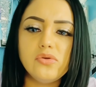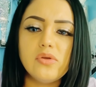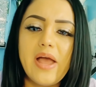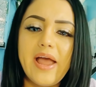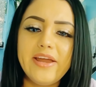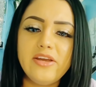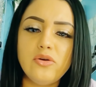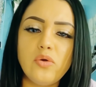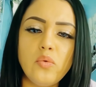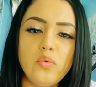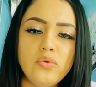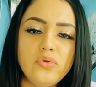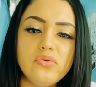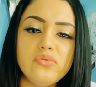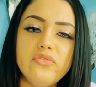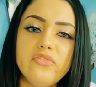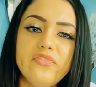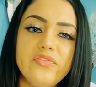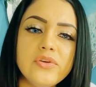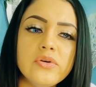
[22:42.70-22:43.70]
I know
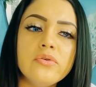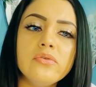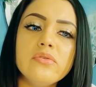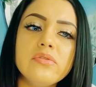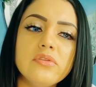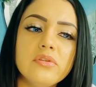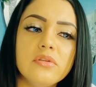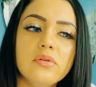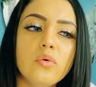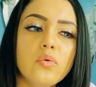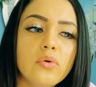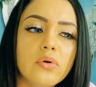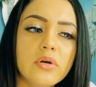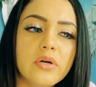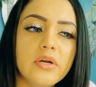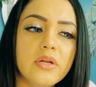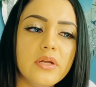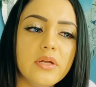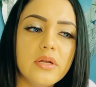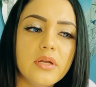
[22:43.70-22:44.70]
you feel the
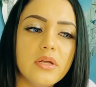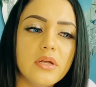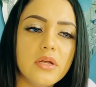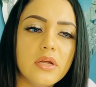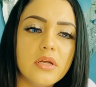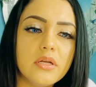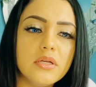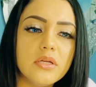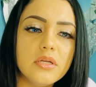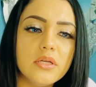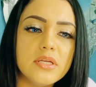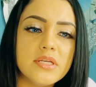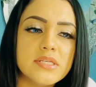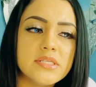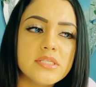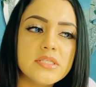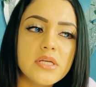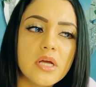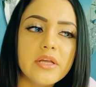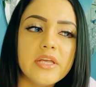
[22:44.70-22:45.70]
Lord
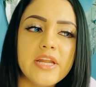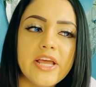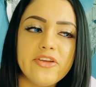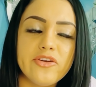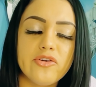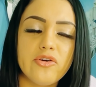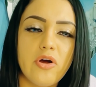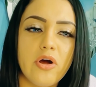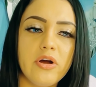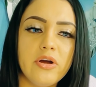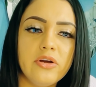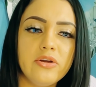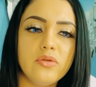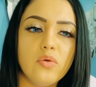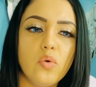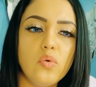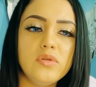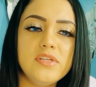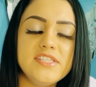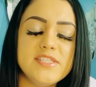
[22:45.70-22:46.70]
is tugging at your heart. The
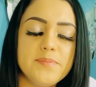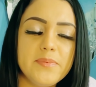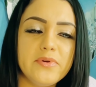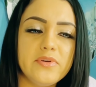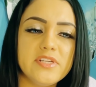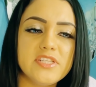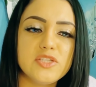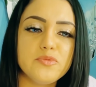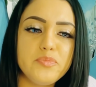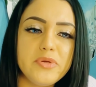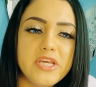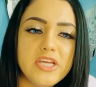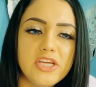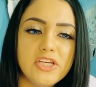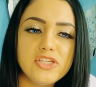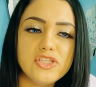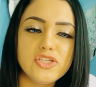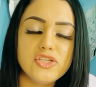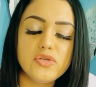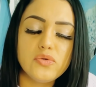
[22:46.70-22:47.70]
Holy Spirit is
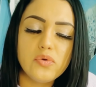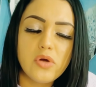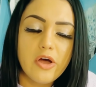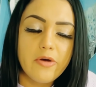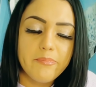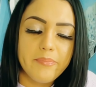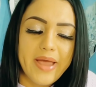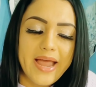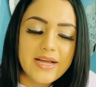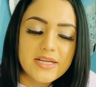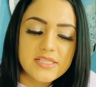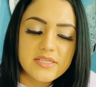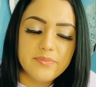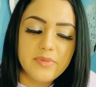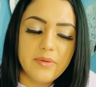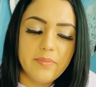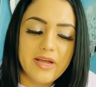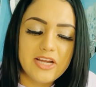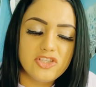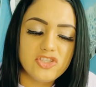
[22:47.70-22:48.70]
speaking to you. Come back to
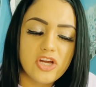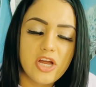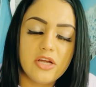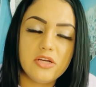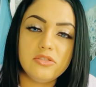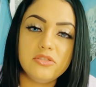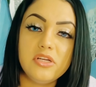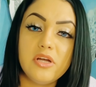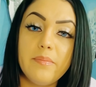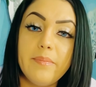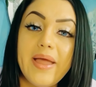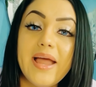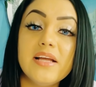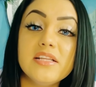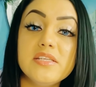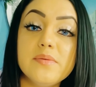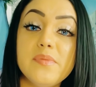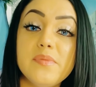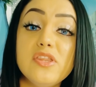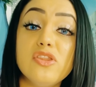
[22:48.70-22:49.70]
me, my child. Come
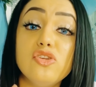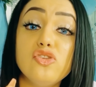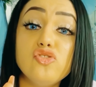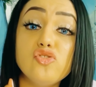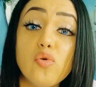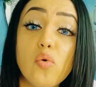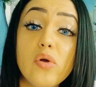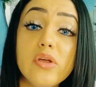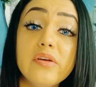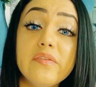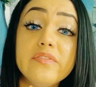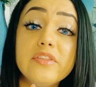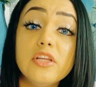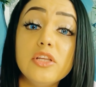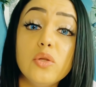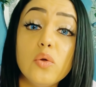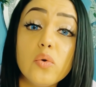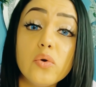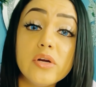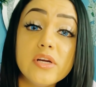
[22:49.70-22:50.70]
back to me. The joy of the
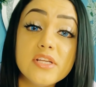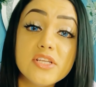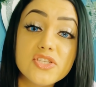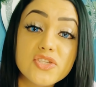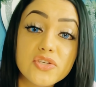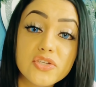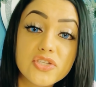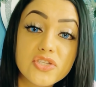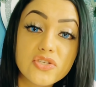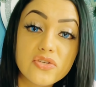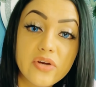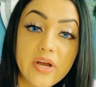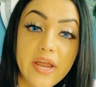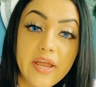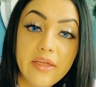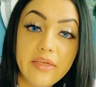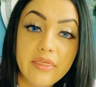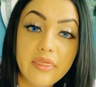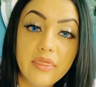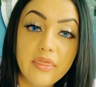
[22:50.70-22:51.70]
Lord is your
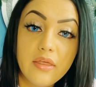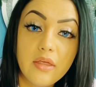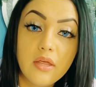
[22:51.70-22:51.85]
strength.